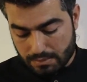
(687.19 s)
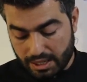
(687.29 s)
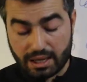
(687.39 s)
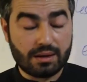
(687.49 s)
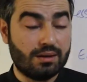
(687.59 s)

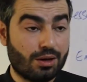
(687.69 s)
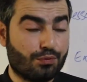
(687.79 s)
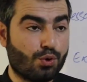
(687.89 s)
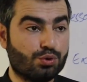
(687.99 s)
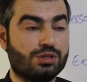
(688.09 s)
And
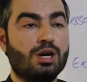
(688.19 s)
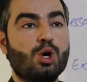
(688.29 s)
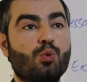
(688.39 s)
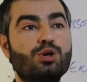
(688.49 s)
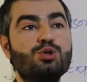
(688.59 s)
of course,
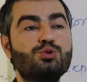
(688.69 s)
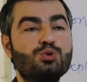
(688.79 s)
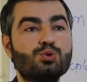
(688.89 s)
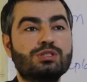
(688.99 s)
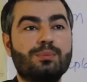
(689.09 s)
when you
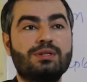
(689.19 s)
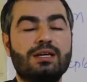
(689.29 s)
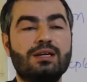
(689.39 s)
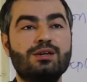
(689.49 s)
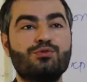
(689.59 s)
do
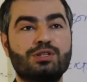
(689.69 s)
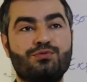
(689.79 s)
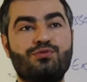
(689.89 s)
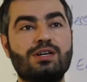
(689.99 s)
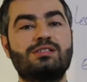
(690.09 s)
something for the
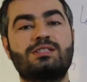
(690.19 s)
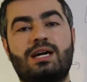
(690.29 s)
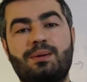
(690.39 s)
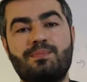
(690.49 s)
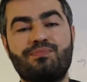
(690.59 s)
first
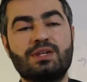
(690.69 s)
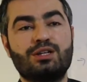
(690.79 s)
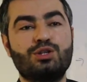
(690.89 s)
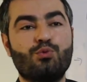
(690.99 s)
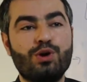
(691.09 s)
time,
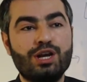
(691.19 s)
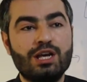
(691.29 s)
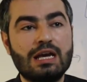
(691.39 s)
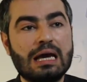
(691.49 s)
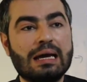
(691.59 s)
the
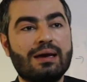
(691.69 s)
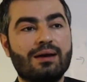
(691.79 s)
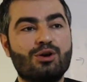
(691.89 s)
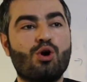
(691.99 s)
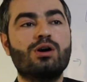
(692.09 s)
very
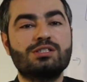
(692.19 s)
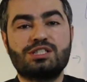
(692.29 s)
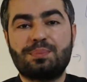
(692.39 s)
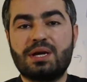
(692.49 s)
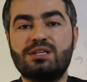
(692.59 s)

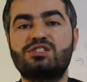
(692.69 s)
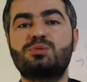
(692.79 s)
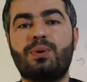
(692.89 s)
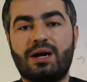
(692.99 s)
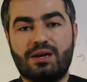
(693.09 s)
concept
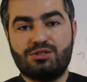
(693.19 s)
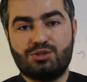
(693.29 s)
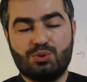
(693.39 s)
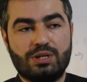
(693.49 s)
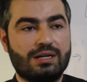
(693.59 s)
inspires
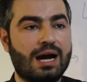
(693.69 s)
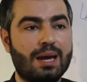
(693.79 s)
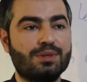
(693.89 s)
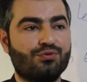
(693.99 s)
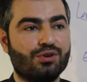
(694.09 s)
you, that I
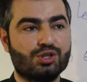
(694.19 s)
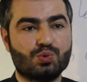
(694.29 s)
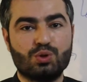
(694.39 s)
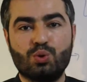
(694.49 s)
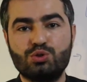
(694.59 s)
am the first
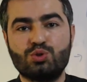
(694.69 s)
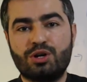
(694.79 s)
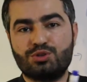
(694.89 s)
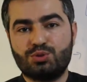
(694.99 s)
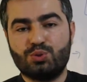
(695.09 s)
one who is
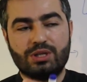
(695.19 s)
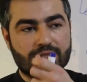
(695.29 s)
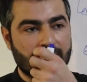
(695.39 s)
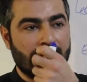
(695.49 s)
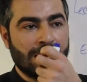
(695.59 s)
going to do this.